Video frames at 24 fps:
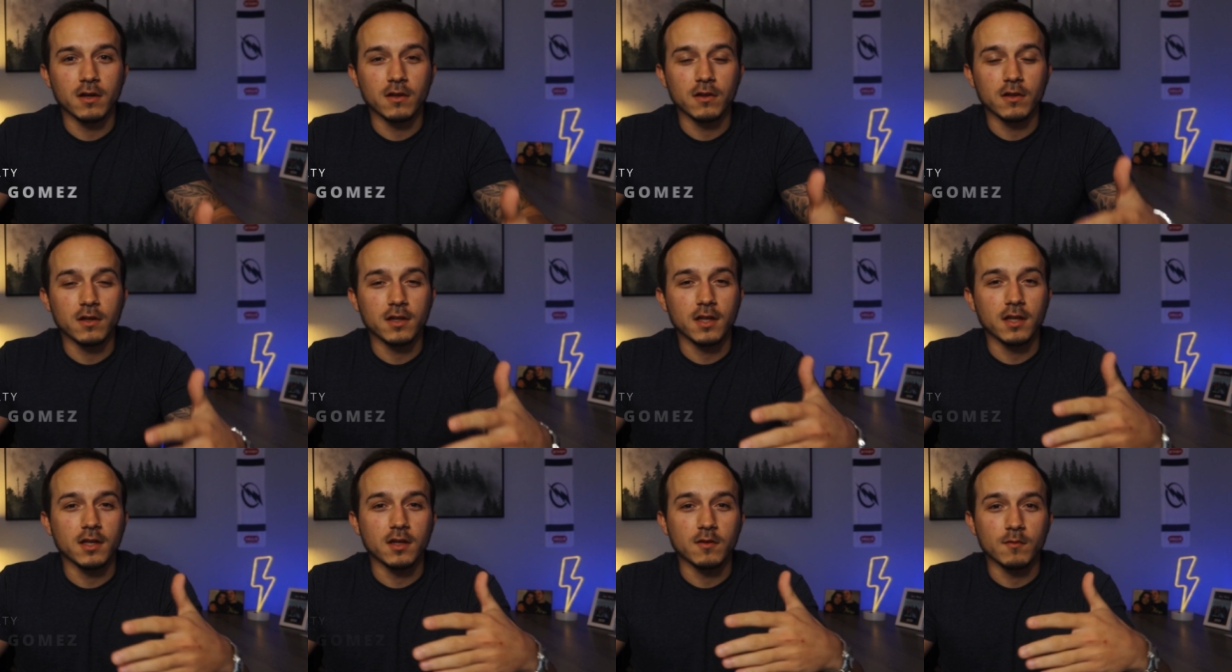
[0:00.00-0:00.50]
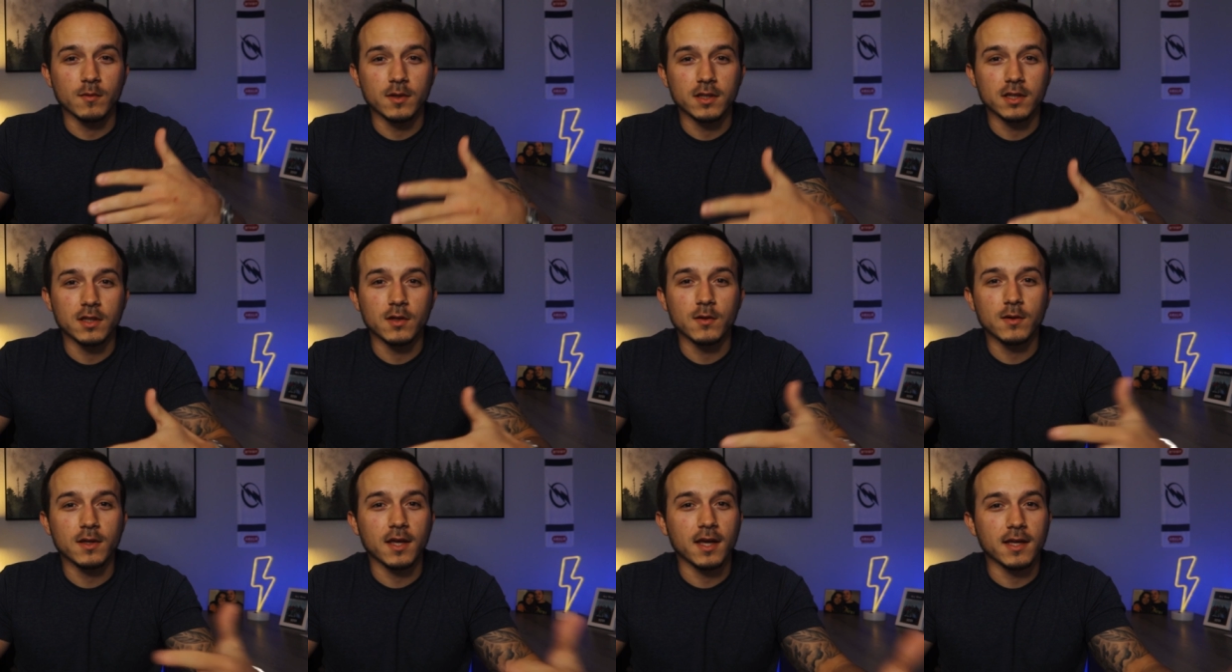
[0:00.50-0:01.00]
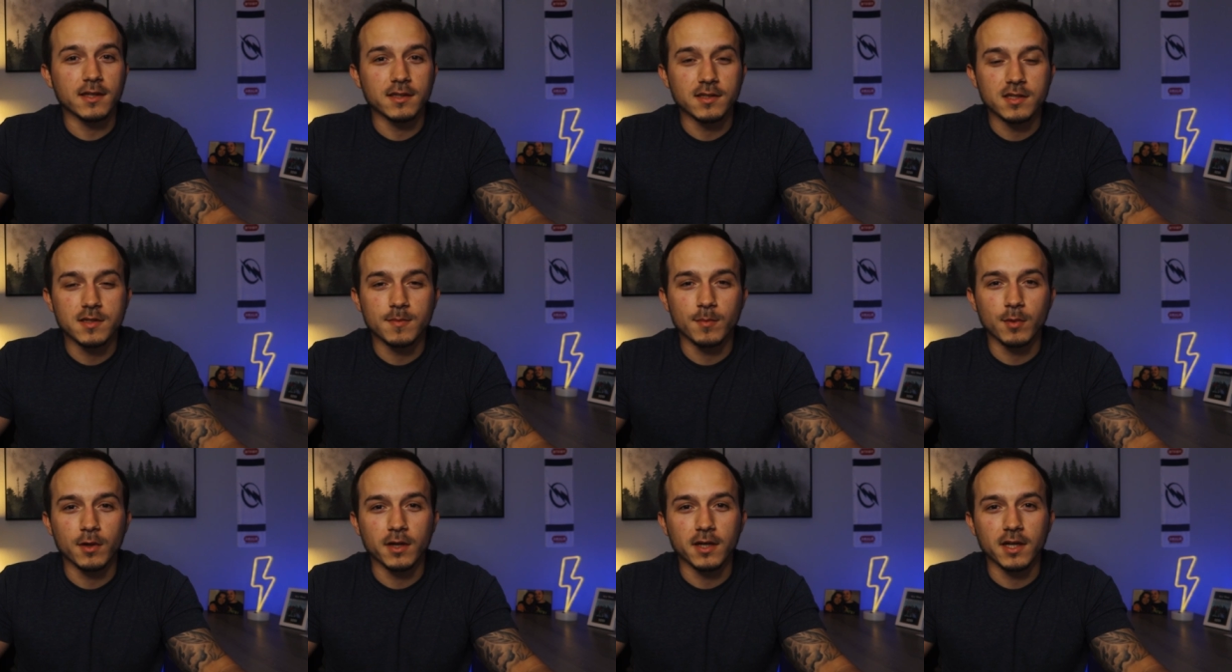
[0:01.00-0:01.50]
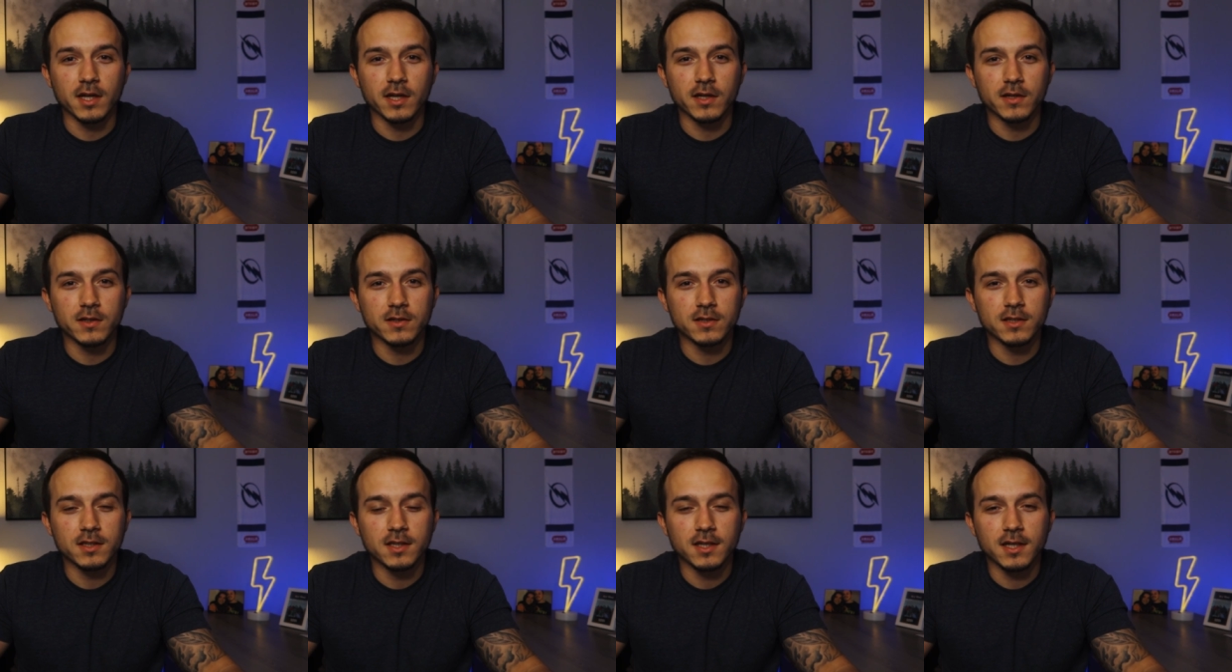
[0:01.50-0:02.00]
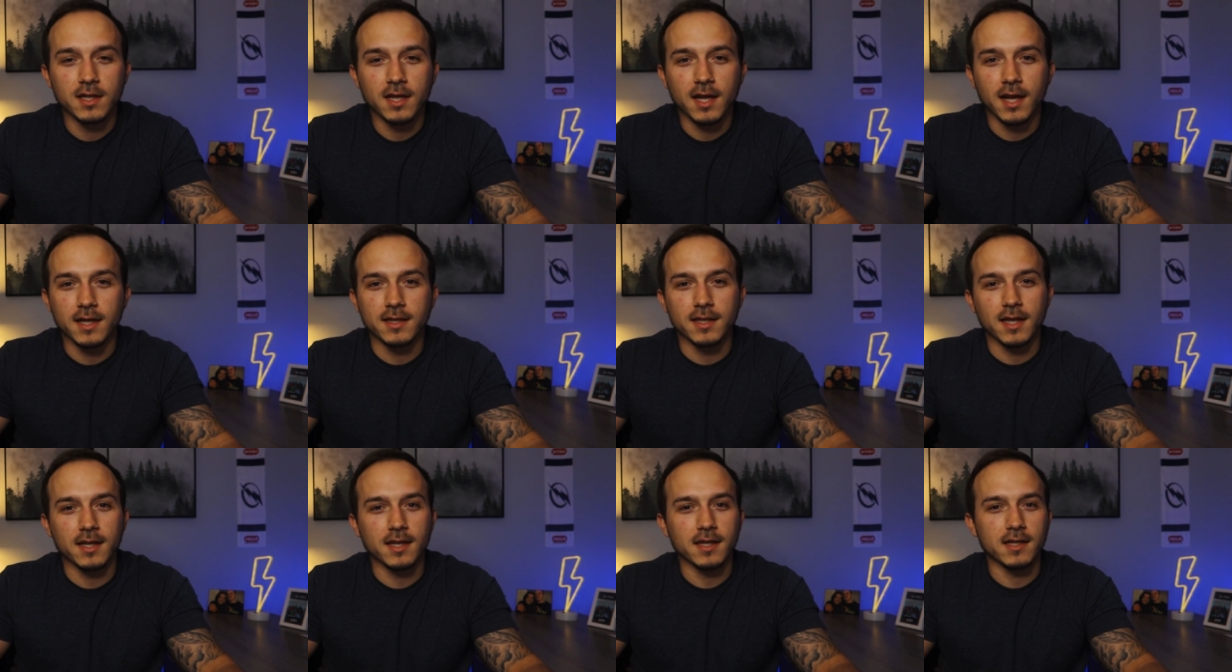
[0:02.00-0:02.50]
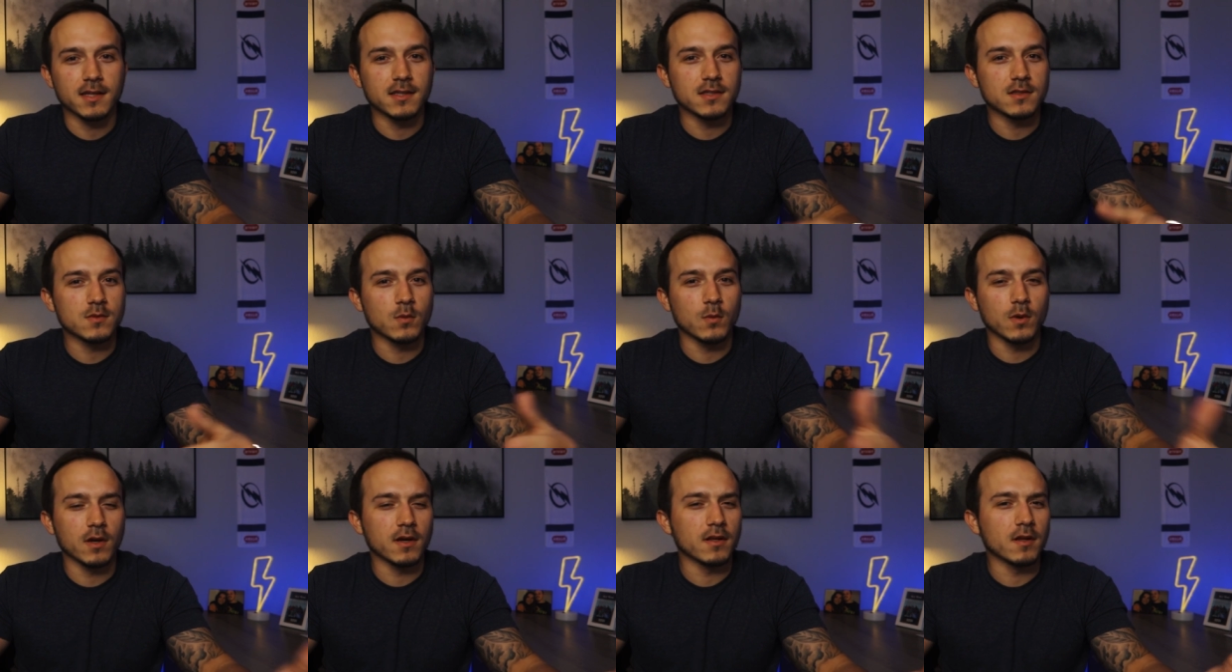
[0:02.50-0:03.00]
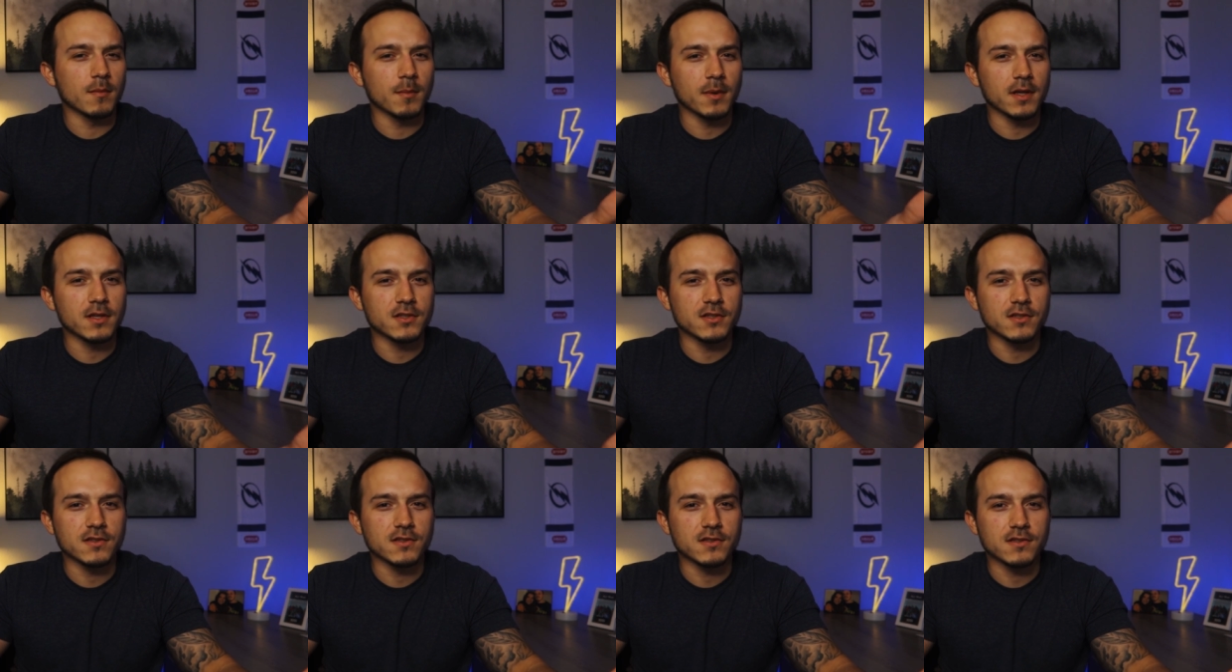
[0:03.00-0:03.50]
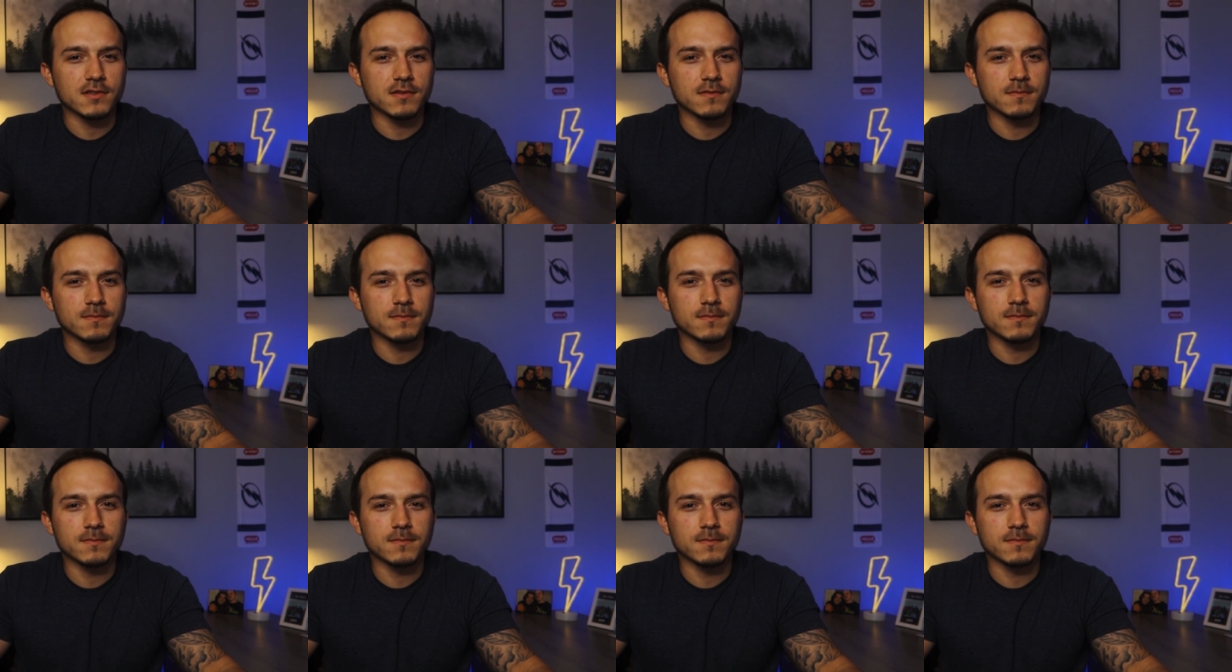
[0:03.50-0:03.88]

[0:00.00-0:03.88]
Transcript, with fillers: that are looking to relocate to Spring Hill, and that is, where are the beaches?